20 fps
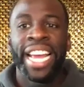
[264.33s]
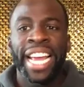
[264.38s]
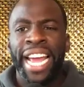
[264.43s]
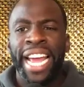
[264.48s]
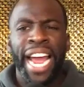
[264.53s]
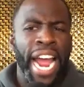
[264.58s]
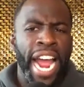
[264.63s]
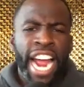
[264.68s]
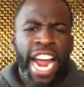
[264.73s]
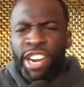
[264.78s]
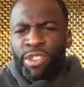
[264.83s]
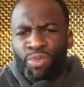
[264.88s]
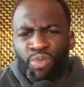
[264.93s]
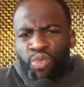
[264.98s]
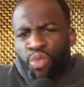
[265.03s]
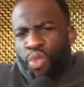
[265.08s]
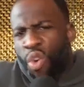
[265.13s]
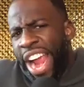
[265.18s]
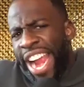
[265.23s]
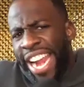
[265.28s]

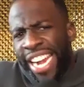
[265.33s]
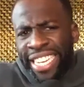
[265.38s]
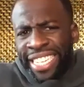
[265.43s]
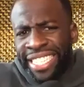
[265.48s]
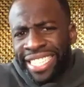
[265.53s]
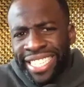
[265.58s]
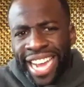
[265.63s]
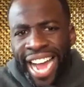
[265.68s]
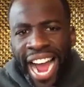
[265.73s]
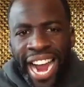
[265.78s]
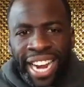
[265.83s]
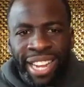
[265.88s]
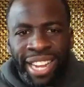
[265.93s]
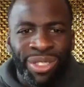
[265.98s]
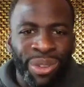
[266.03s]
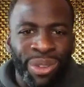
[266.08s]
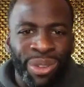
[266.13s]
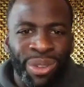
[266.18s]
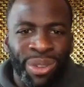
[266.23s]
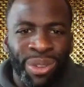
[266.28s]
and raiding sky and
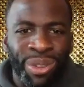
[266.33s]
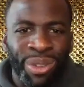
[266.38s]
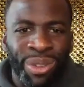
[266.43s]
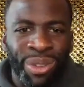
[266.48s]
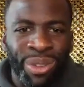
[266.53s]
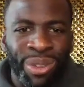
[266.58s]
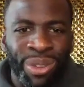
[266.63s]
through the roof.